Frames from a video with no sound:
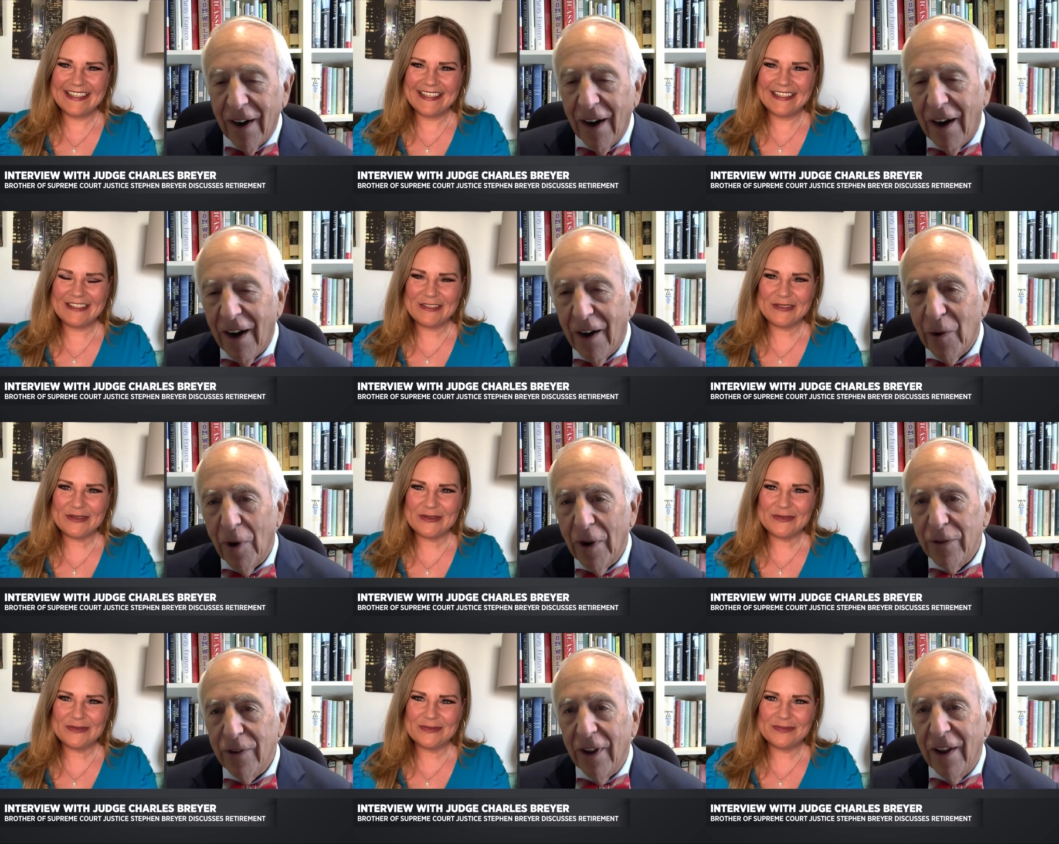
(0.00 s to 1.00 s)
Speaker 1: uh,
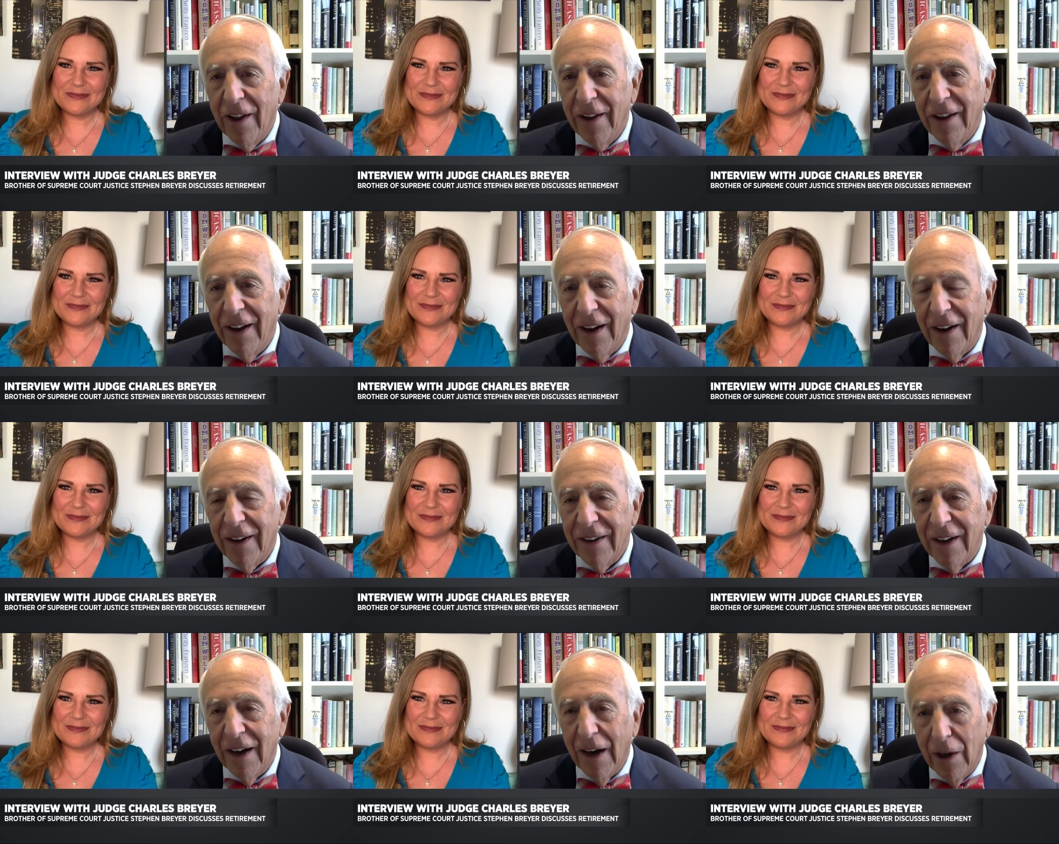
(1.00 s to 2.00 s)
was a,
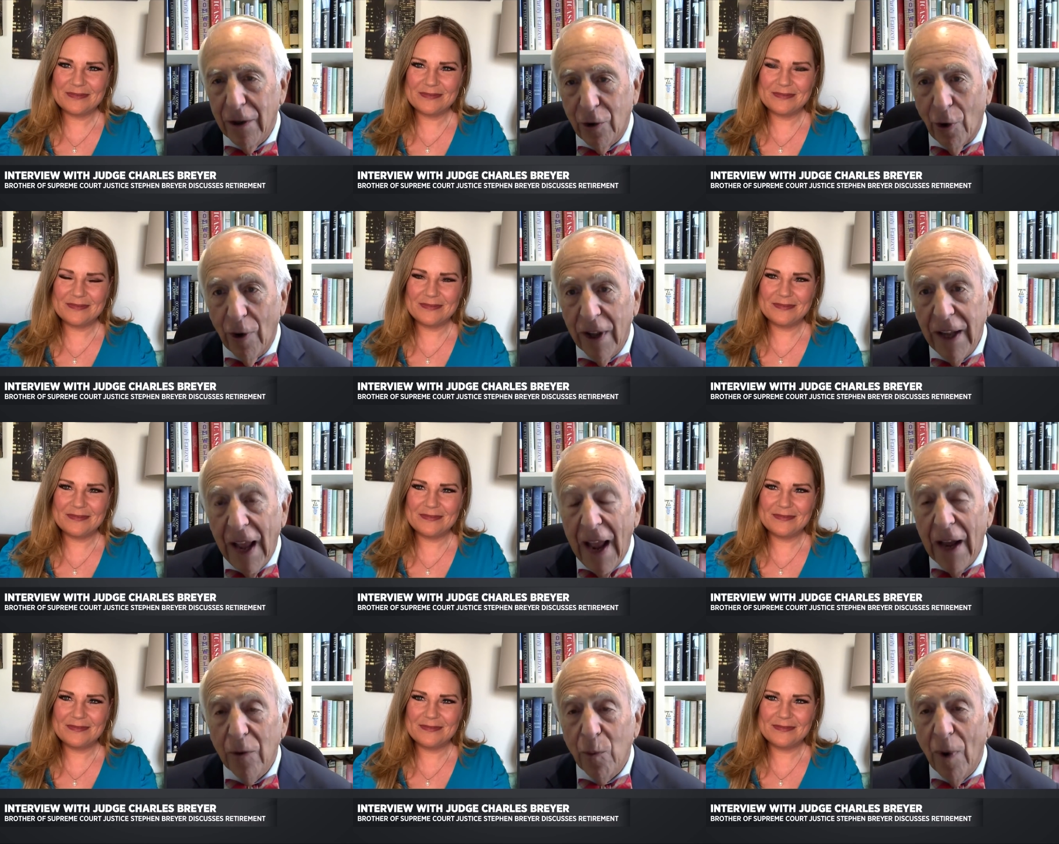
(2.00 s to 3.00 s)
an attorney
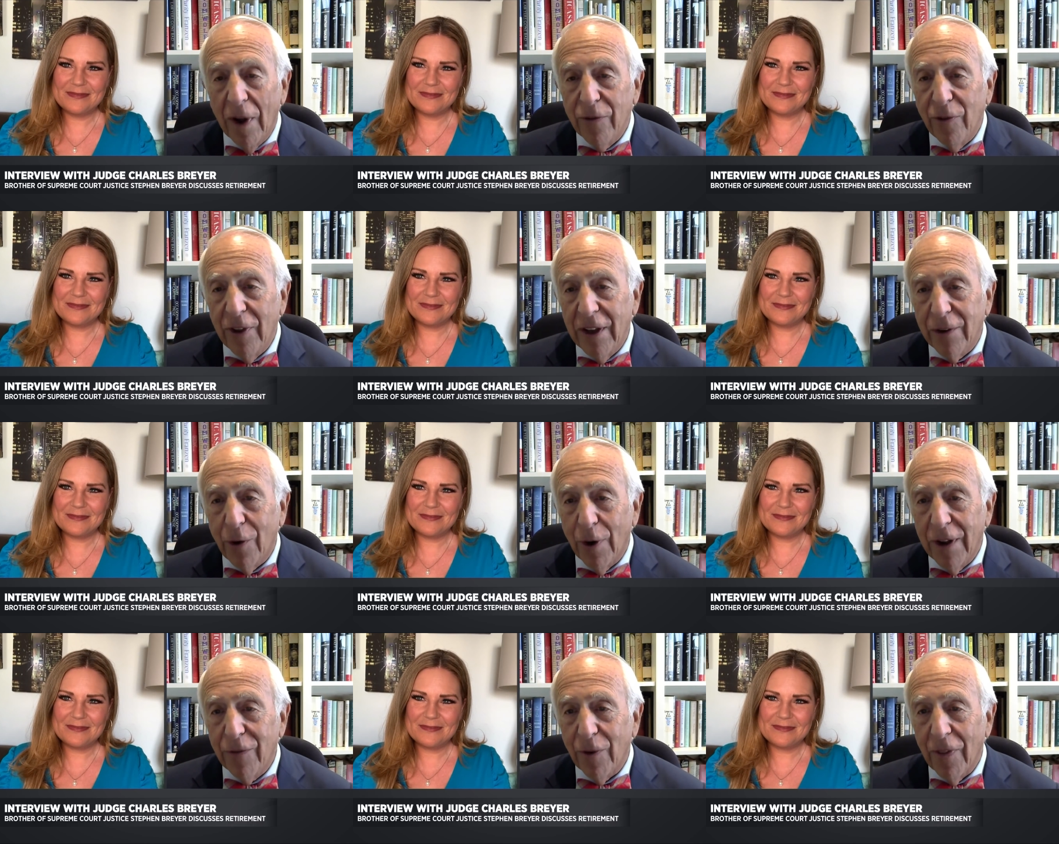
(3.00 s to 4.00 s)
and was the
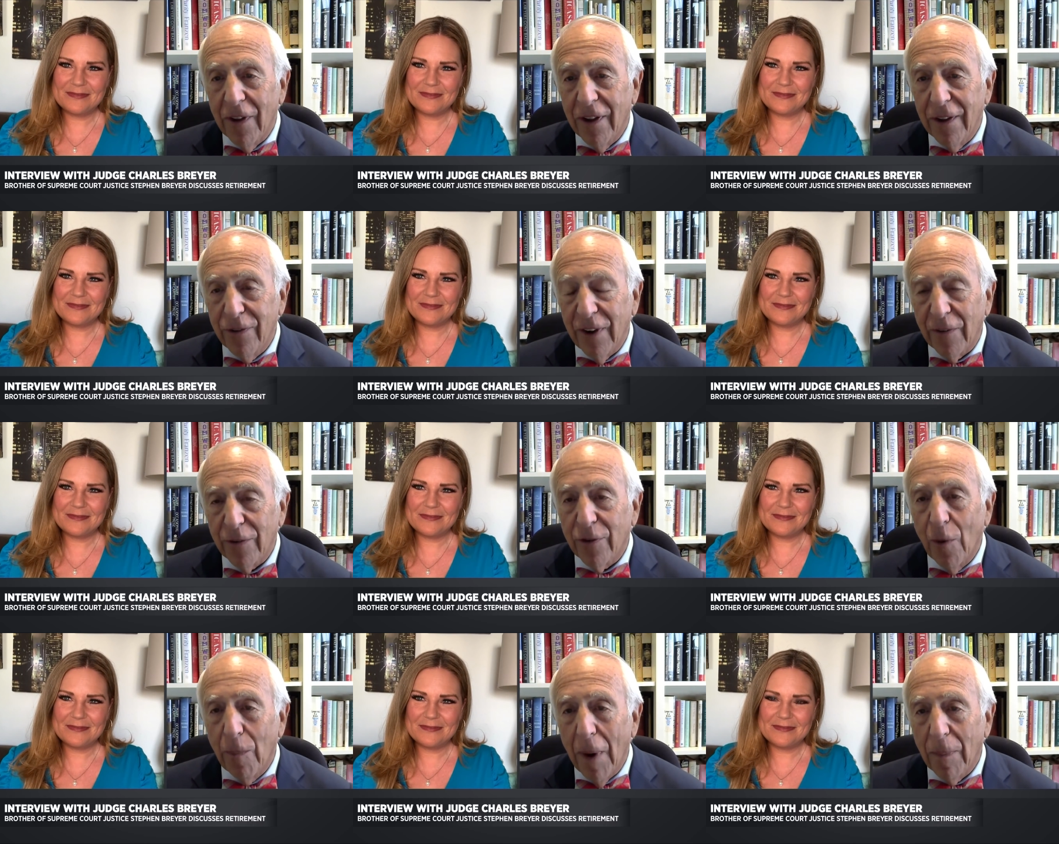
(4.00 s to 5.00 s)
attorney for the San
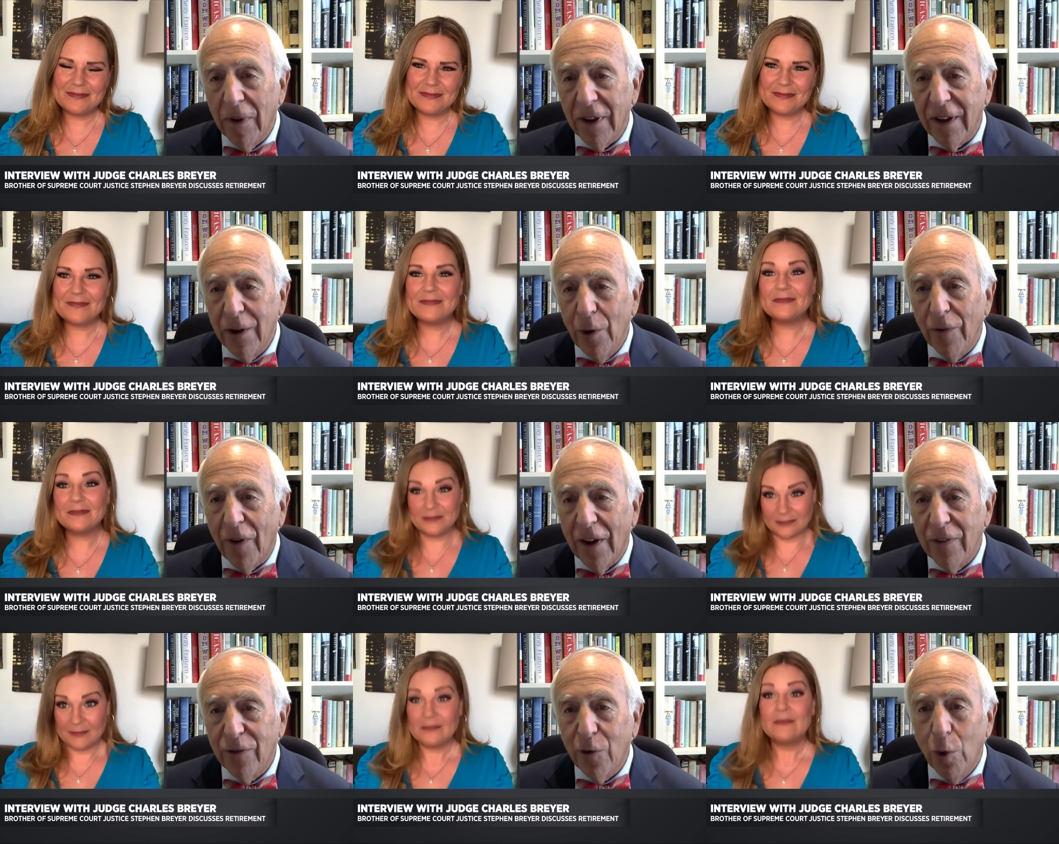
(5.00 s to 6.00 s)
Francisco Public
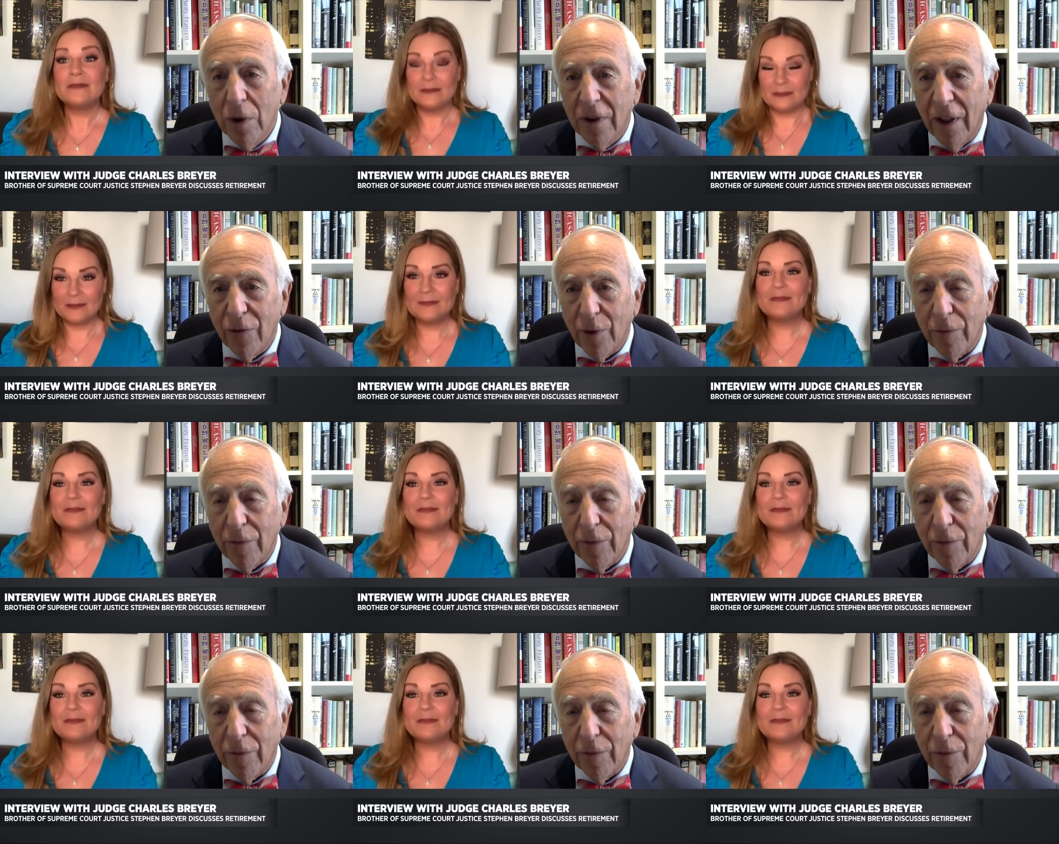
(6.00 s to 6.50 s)
Unified School District